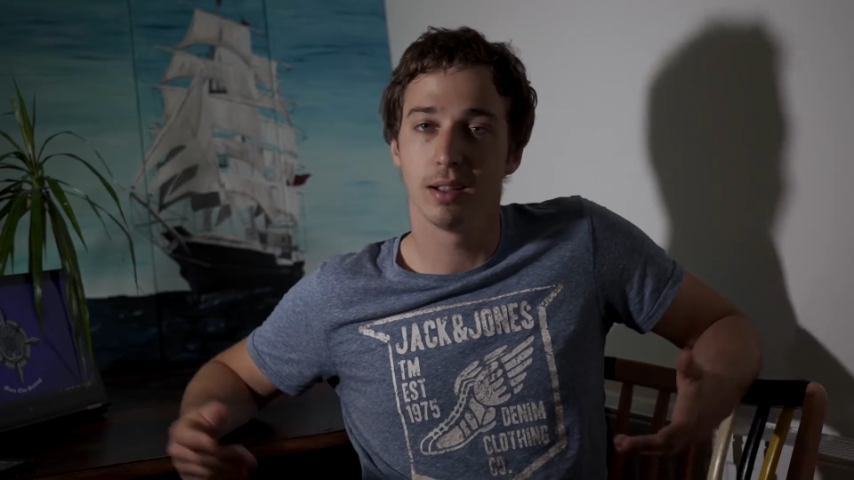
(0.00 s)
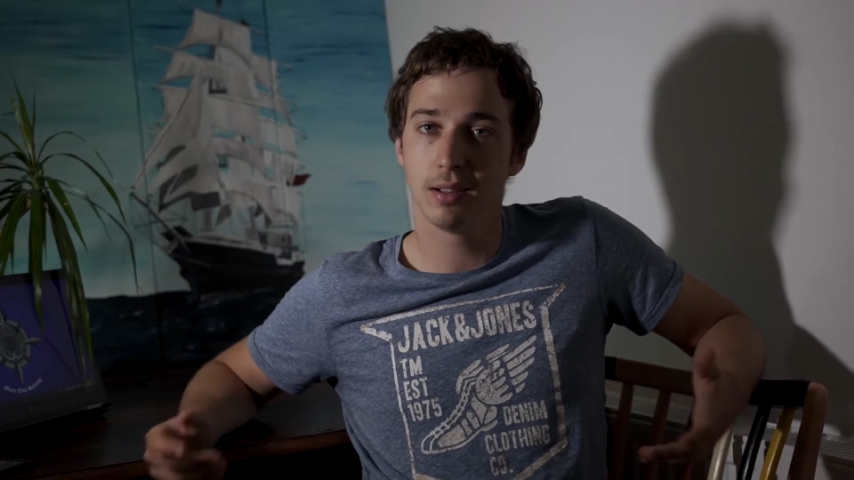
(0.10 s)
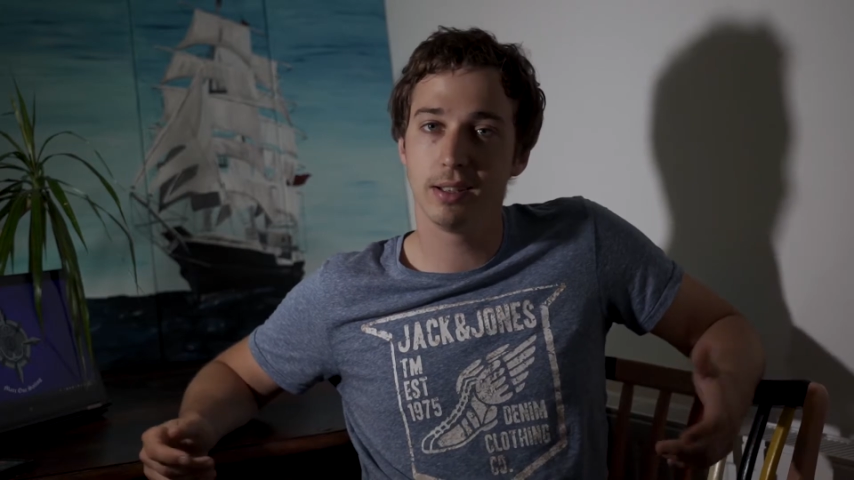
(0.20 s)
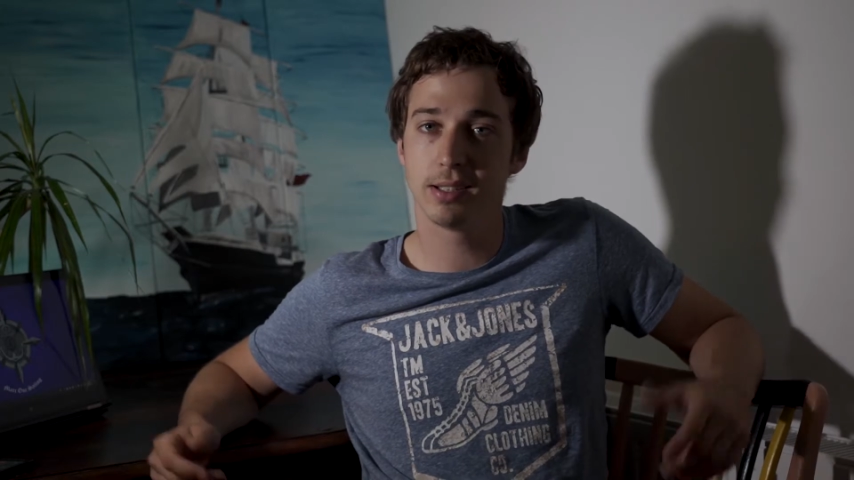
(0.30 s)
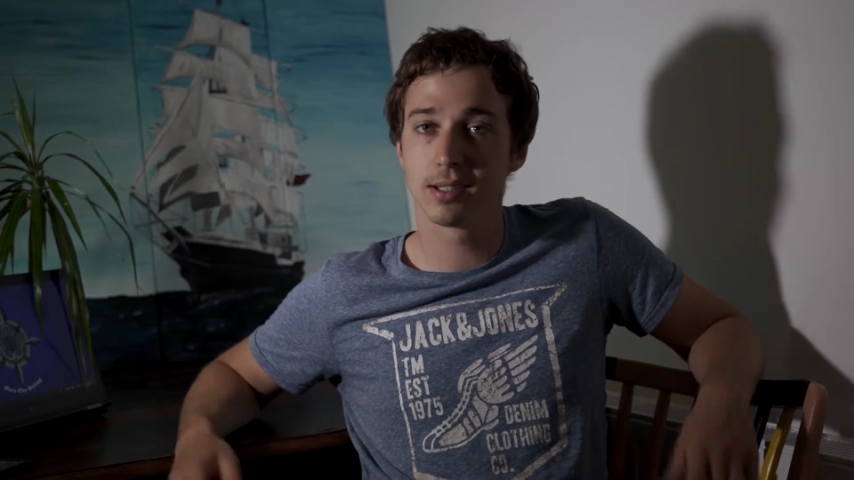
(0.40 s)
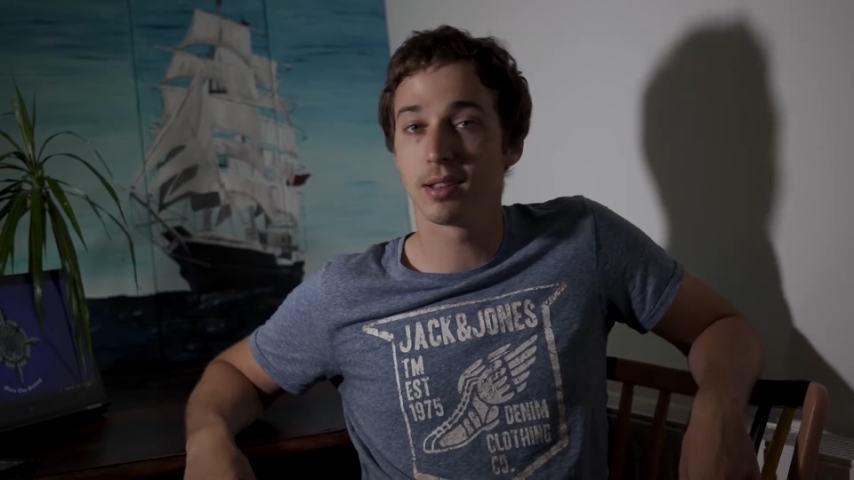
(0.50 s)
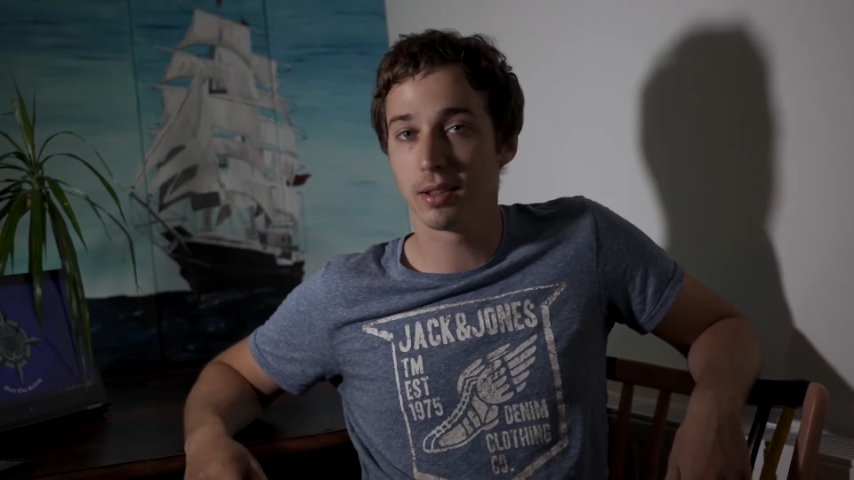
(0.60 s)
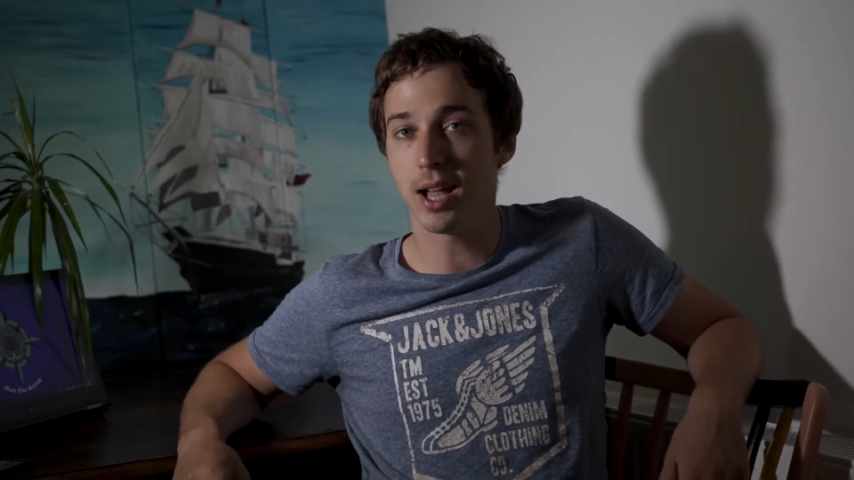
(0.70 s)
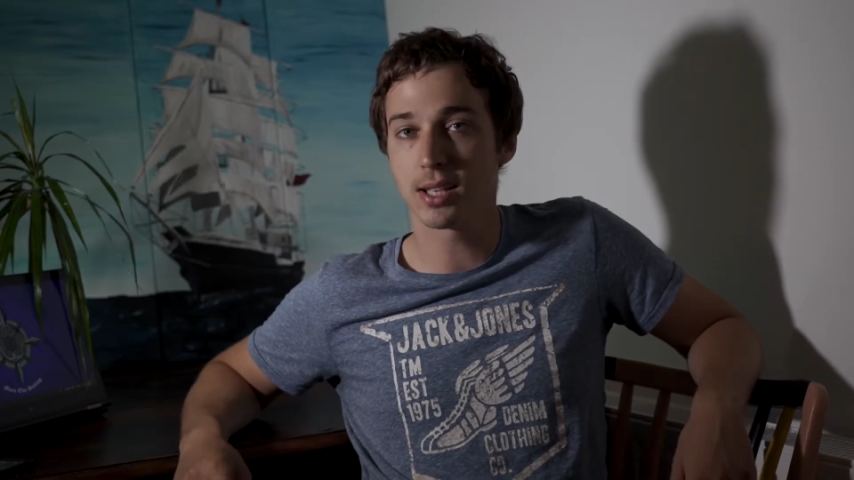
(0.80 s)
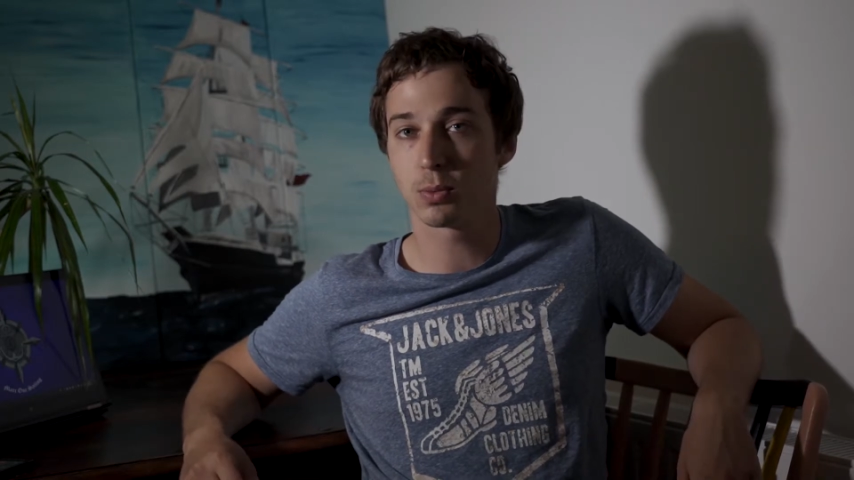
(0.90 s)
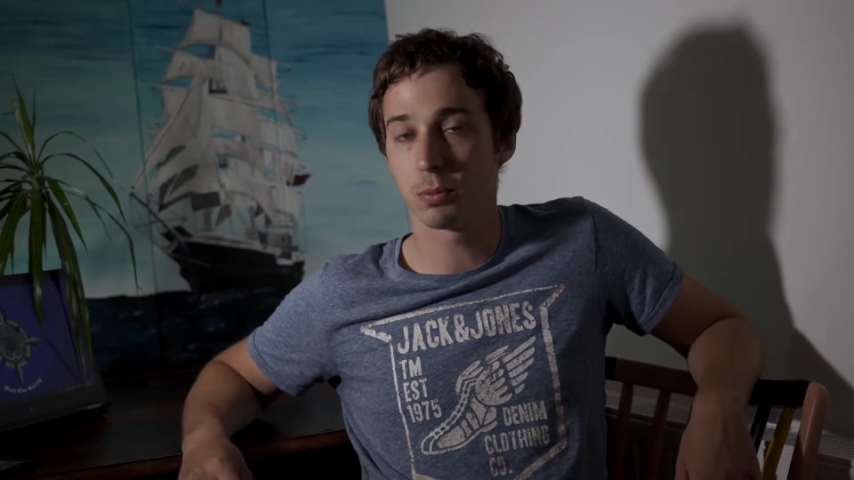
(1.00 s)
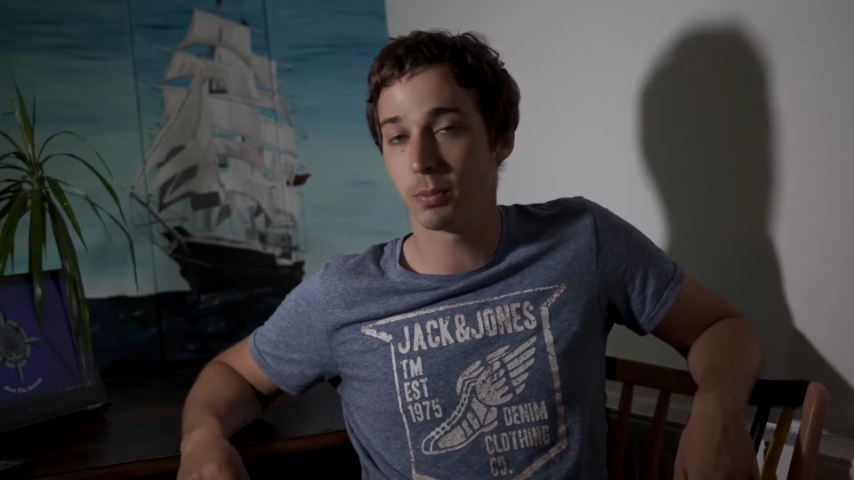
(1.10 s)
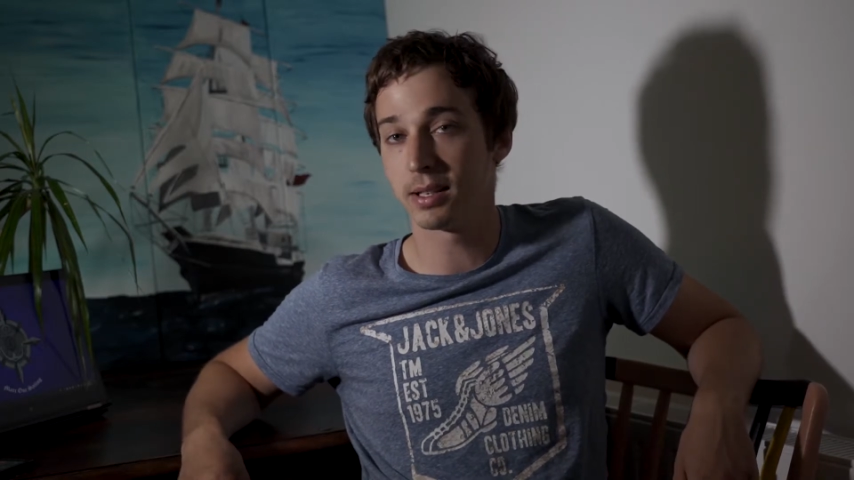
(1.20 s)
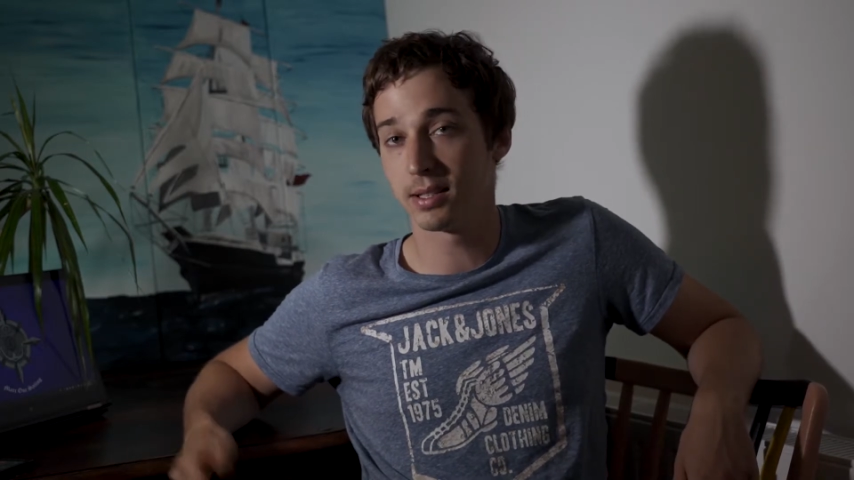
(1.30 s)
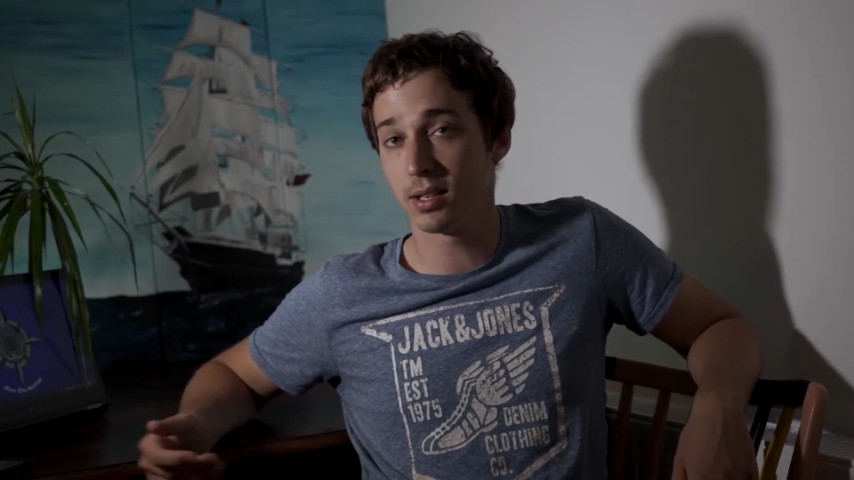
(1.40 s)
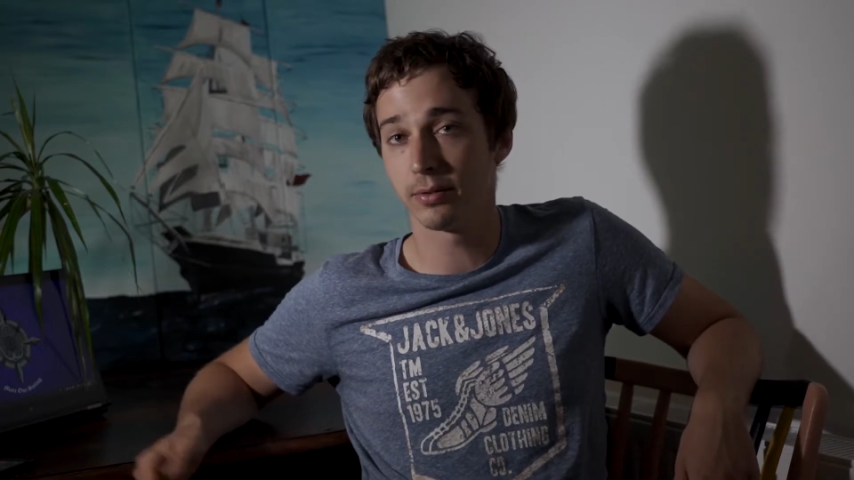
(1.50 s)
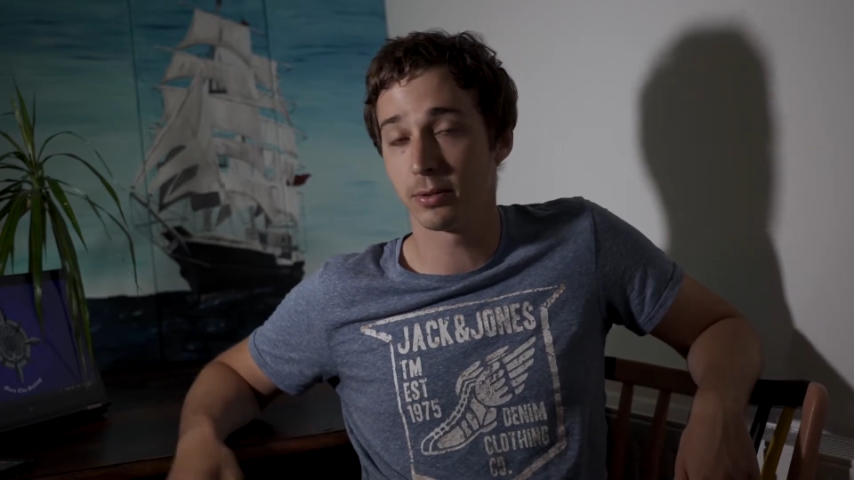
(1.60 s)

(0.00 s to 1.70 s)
At least that's what my cell